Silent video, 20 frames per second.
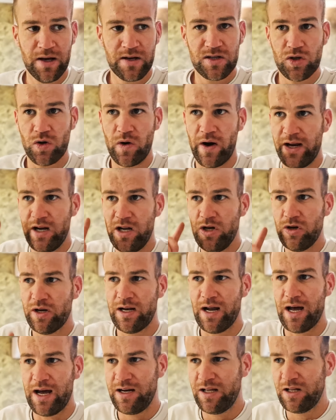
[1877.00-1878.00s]
So I knew
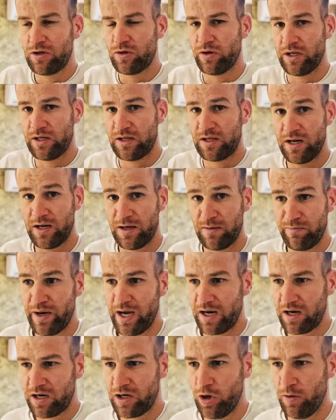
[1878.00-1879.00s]
that I need to return
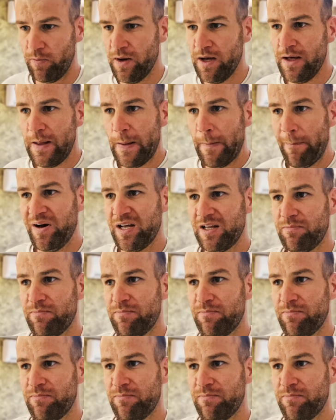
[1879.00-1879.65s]
back home but